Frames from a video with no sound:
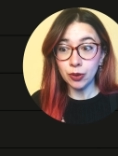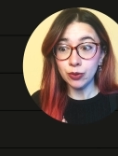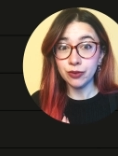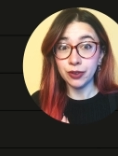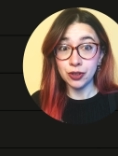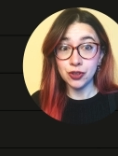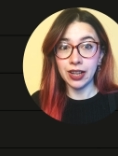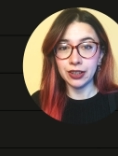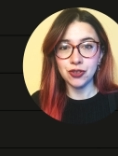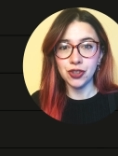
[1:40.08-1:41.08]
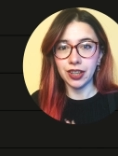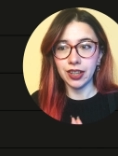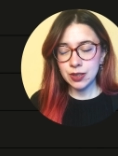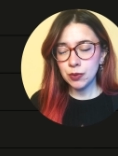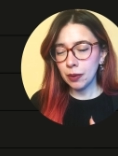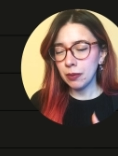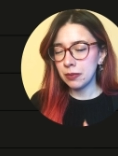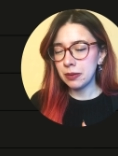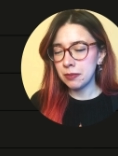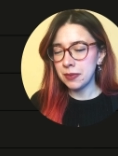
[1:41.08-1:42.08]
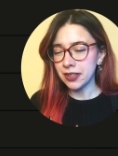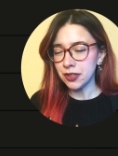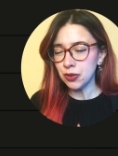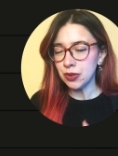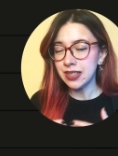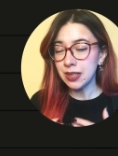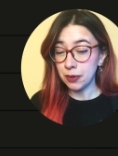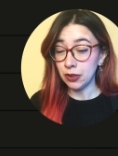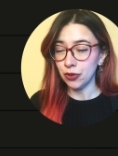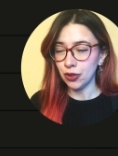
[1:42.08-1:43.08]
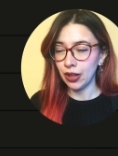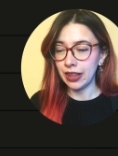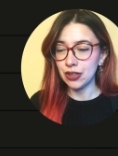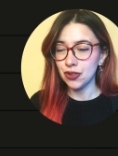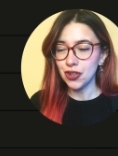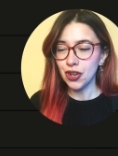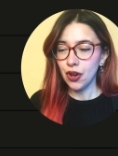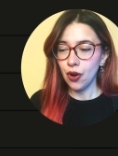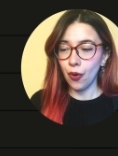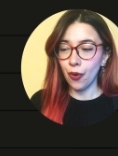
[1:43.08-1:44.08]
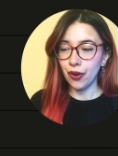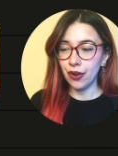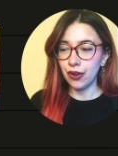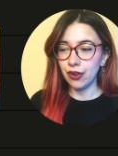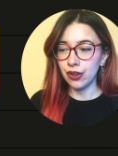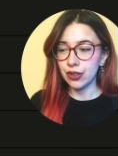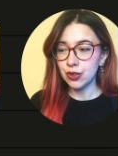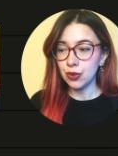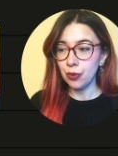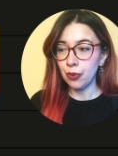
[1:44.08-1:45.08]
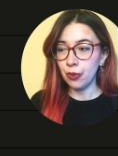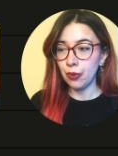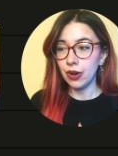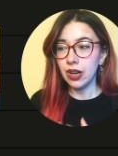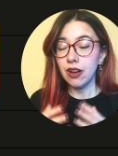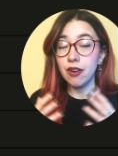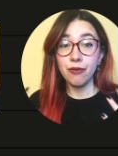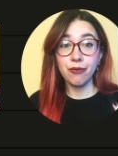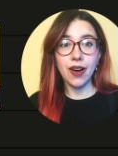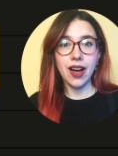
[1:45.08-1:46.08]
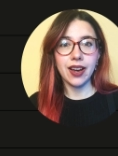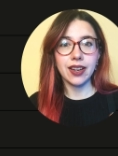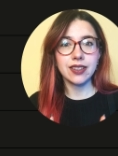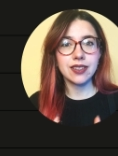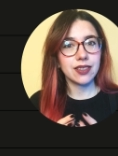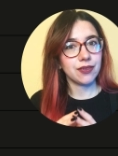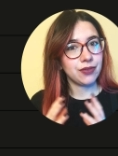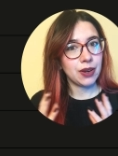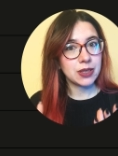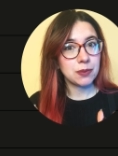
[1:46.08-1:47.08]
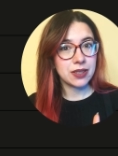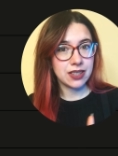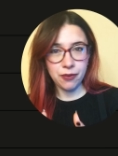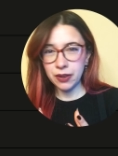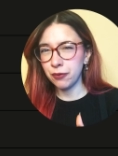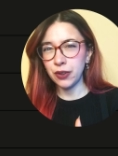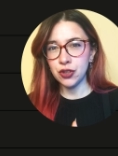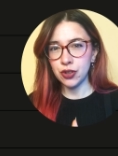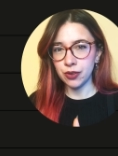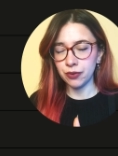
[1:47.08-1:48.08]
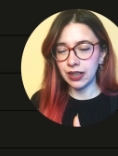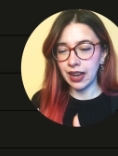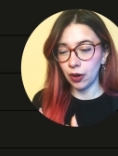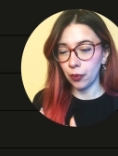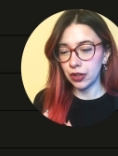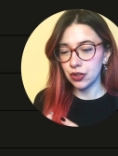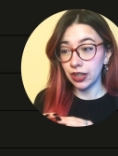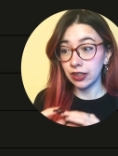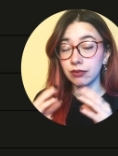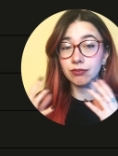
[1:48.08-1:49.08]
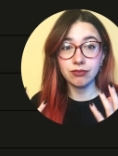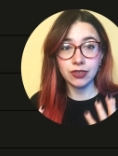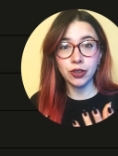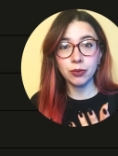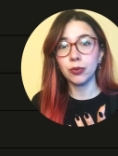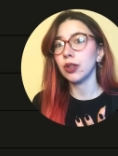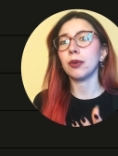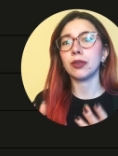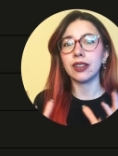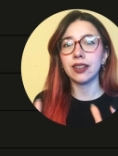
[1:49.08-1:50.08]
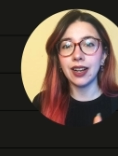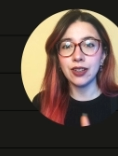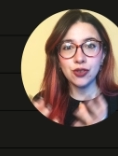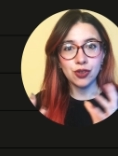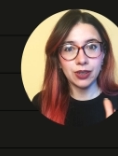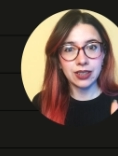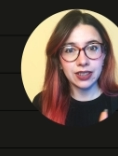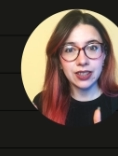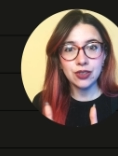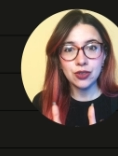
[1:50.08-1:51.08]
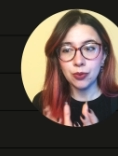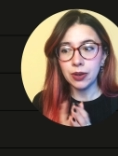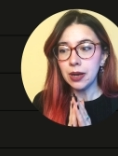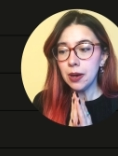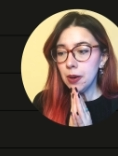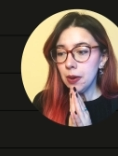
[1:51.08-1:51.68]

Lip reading: be also very challenging. This would probably be better to deepen your knowledge or to find some very specific features of the language and learn more about the culture and the history.